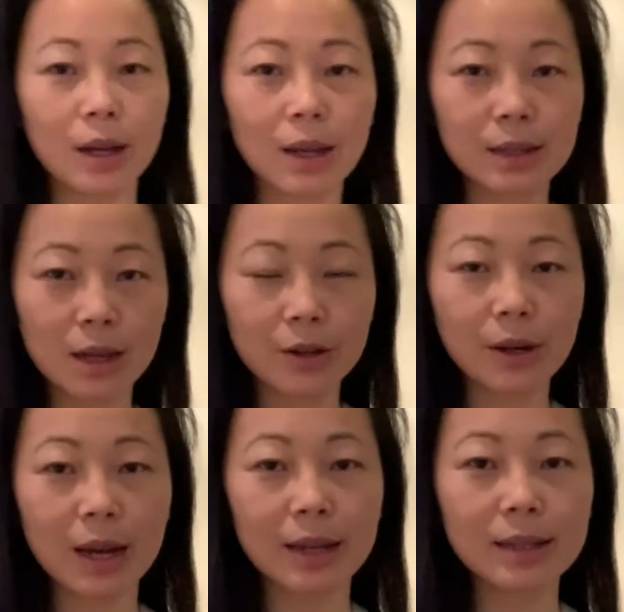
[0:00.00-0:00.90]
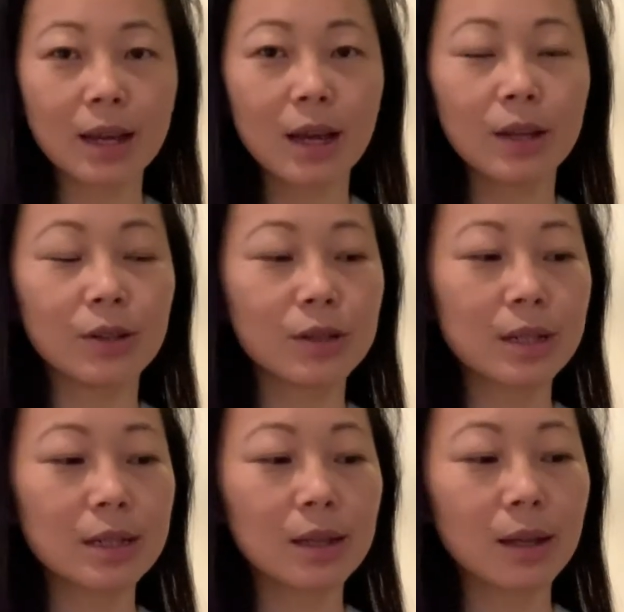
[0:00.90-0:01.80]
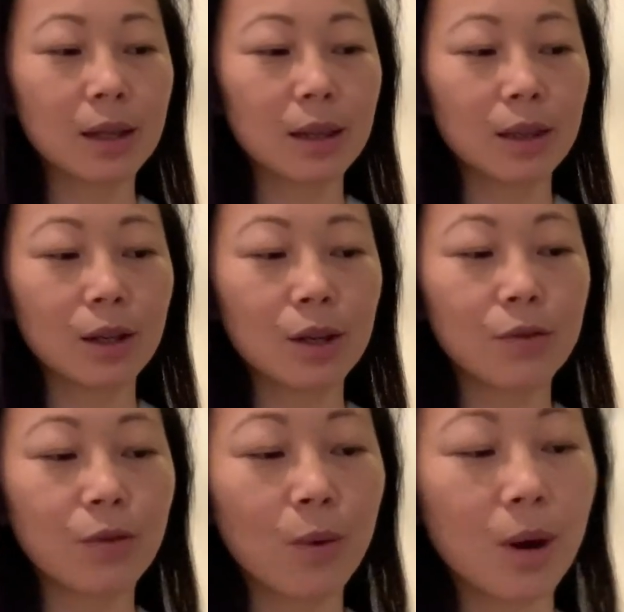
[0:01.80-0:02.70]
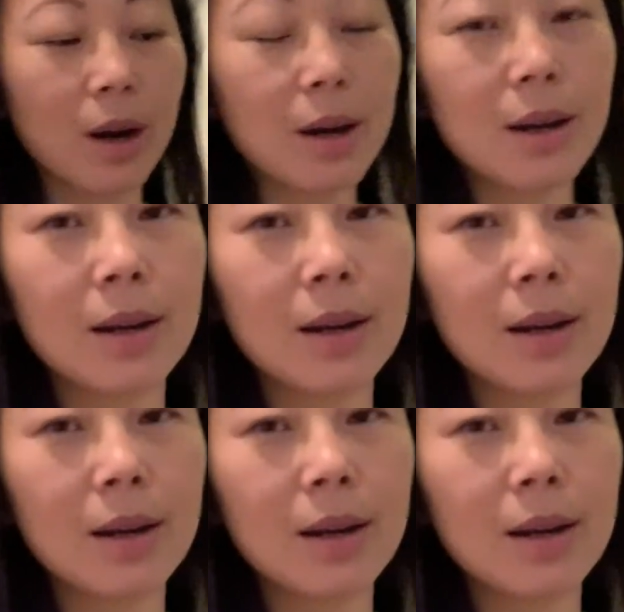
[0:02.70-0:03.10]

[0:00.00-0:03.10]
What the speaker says: it's on your hand, you just look for,